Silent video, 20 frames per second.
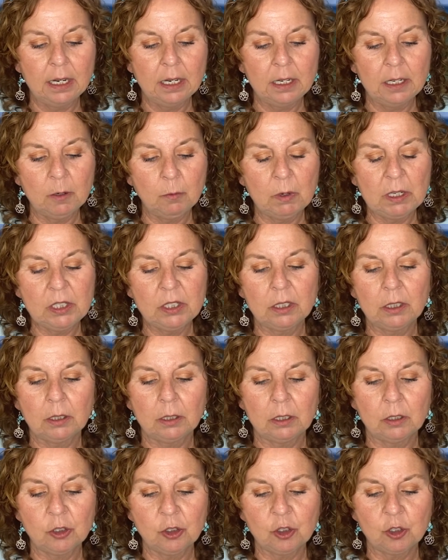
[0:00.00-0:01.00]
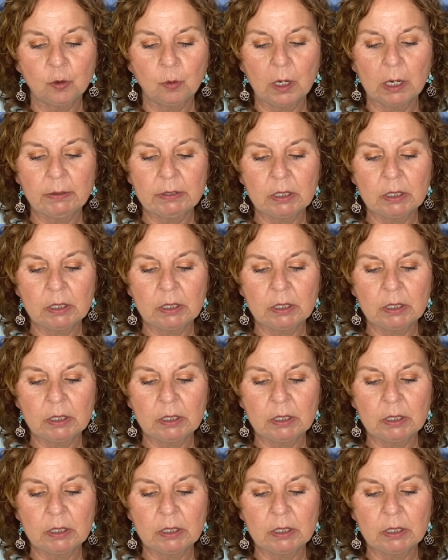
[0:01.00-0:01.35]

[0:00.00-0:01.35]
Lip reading: and I wasn't all sure what I was